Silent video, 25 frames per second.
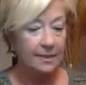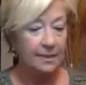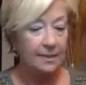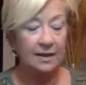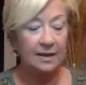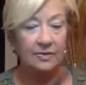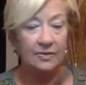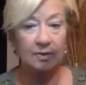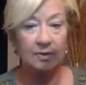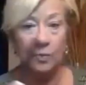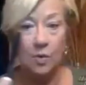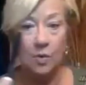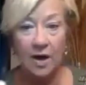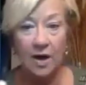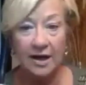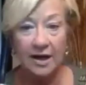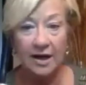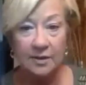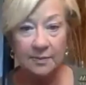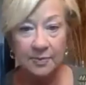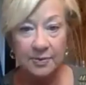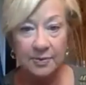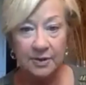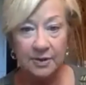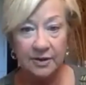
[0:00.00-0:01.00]
the
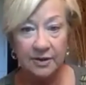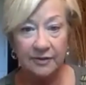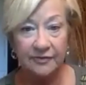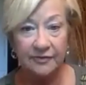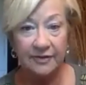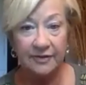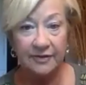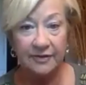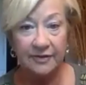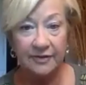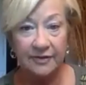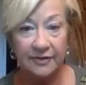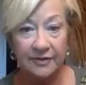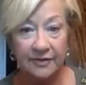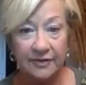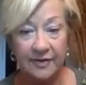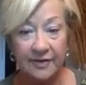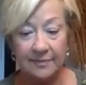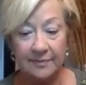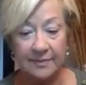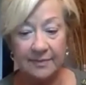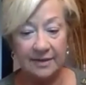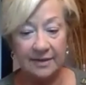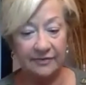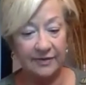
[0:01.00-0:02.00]
waterproof, if
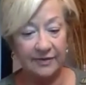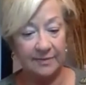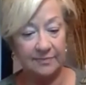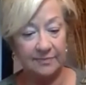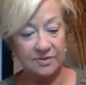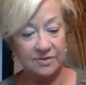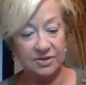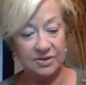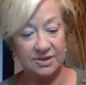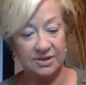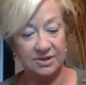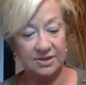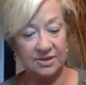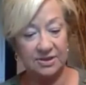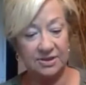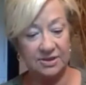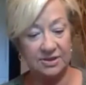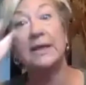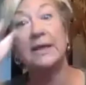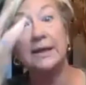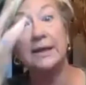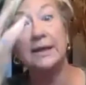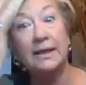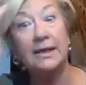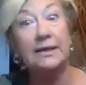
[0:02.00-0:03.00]
I'm just got an
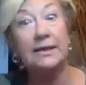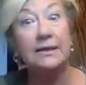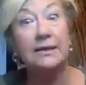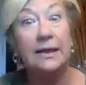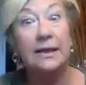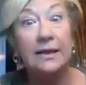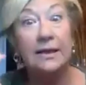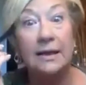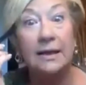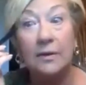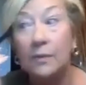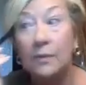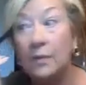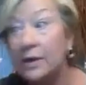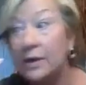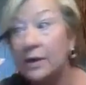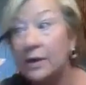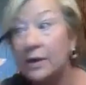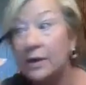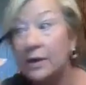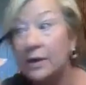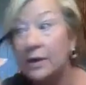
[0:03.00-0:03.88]
extra minute and I want to